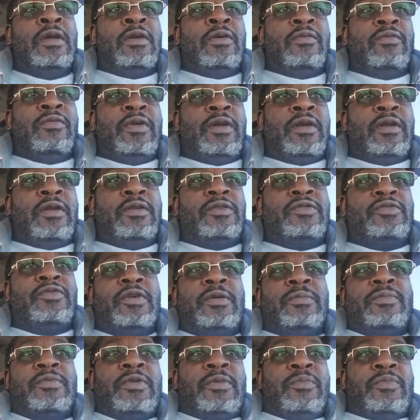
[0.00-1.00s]
One of the
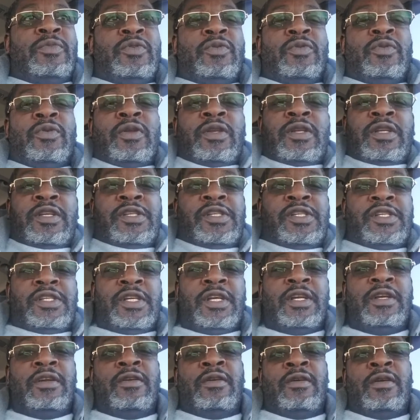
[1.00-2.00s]
trips I'm doing this
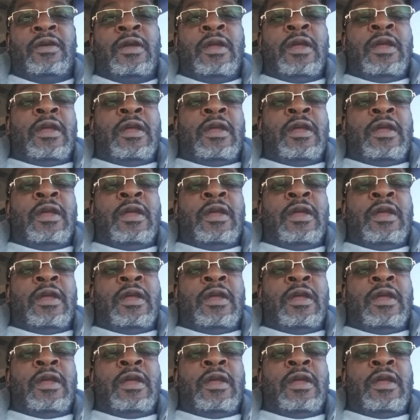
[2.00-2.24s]
year,